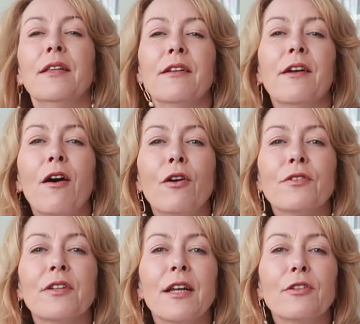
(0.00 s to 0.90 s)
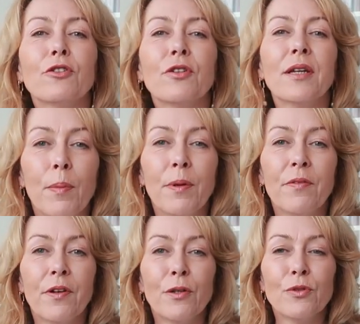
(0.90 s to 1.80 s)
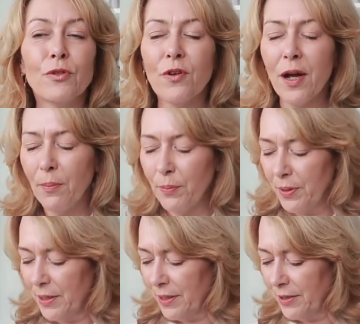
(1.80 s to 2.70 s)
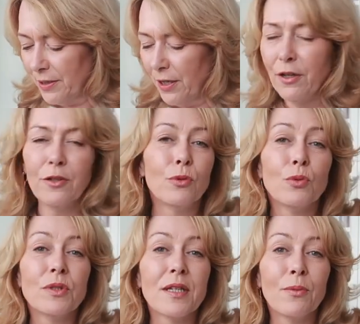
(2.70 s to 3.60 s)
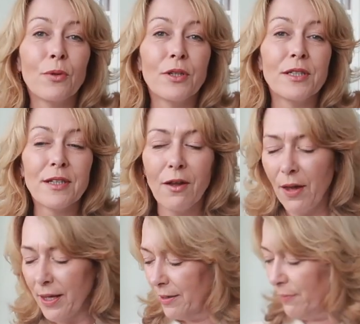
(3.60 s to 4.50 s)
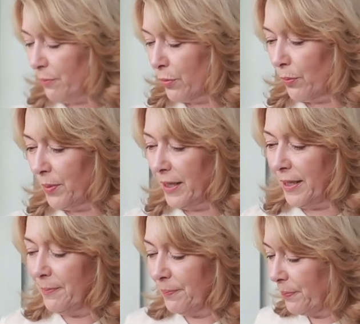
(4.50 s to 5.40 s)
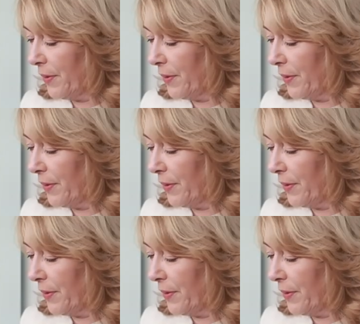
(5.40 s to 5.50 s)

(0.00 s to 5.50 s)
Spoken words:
in the garden actually. Pop a photo up and you'll see what it's like properly.